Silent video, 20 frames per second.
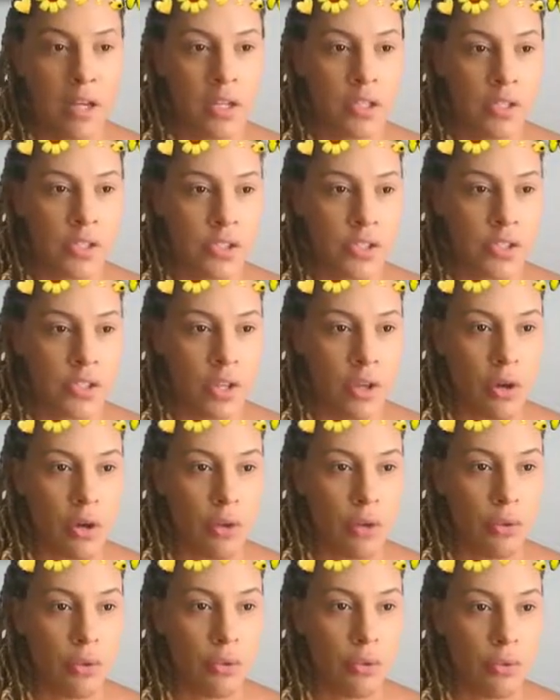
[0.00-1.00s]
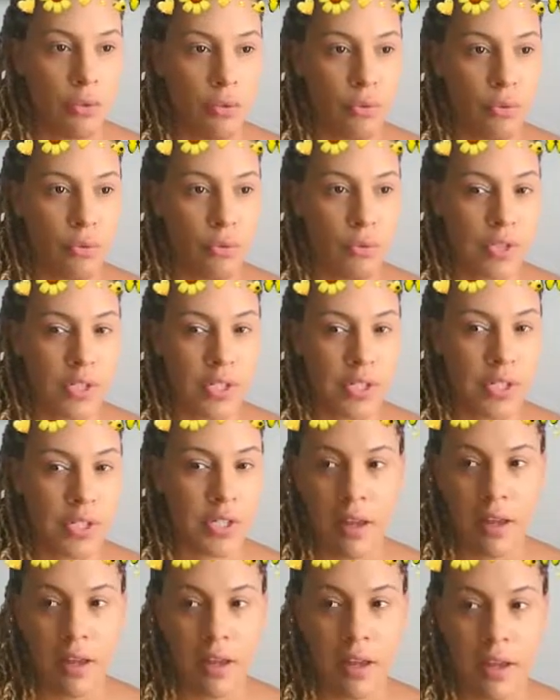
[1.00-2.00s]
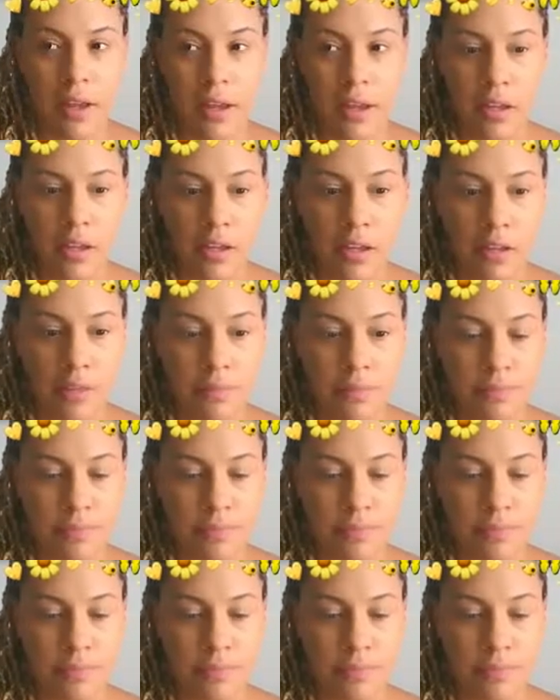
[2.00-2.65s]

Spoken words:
So who's here? Hi.